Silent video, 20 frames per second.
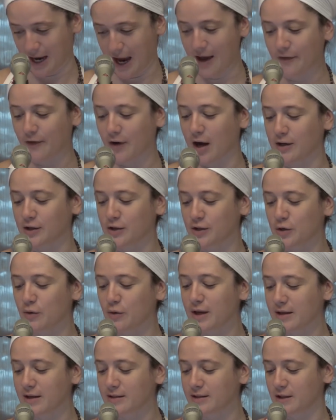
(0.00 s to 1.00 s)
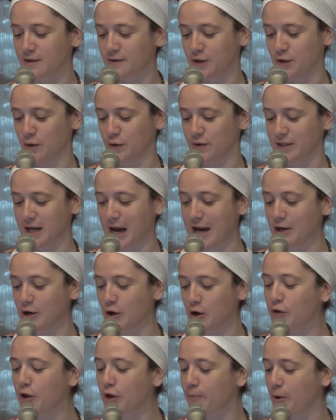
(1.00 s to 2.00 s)
I
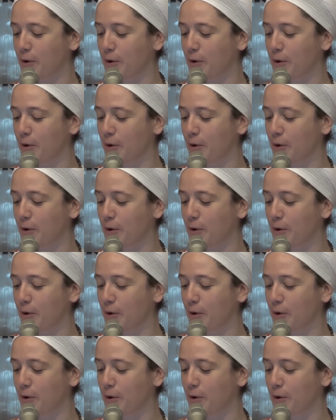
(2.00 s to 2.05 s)
know their